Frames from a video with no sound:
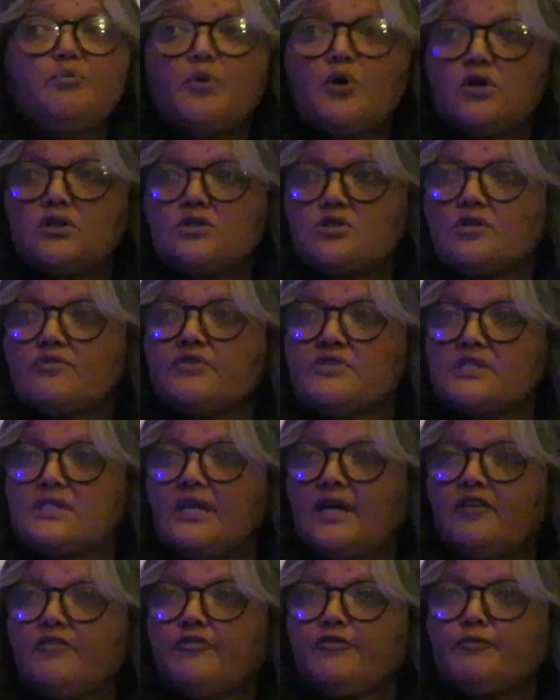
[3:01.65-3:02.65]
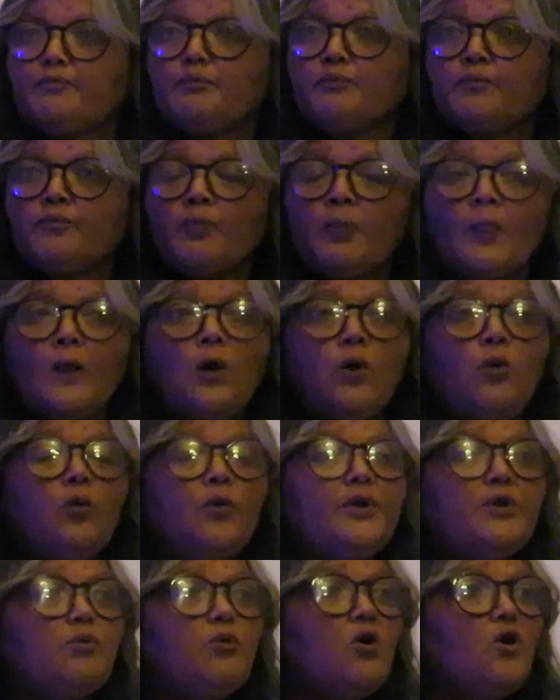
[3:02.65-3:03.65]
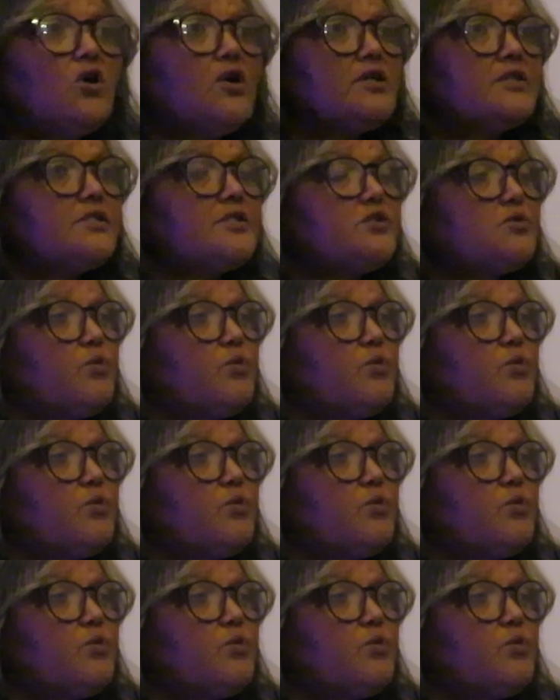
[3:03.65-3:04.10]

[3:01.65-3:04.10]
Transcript: parts of his life who he was,